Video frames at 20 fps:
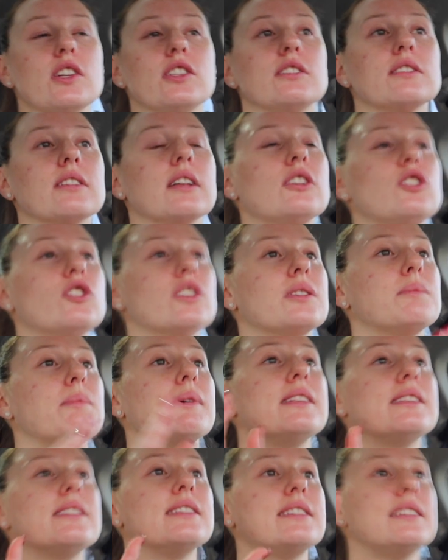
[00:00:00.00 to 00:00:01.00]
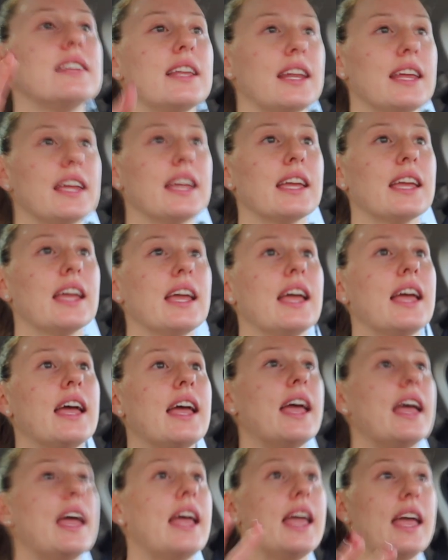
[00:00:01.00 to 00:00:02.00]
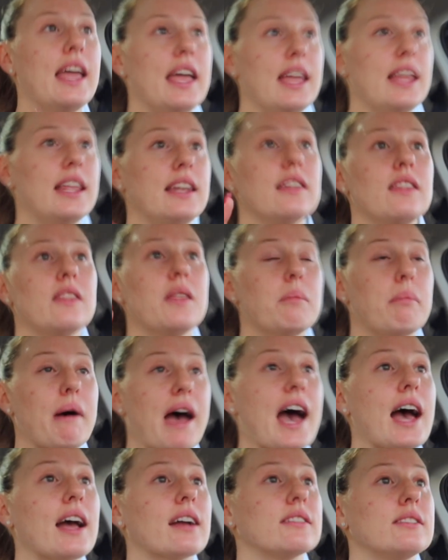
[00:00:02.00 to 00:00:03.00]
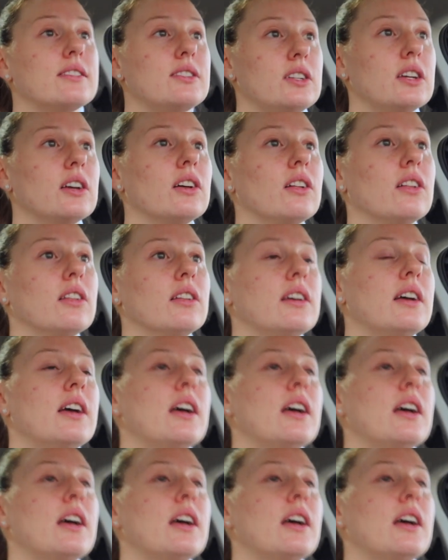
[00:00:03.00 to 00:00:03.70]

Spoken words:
It's just been sitting in the bag still,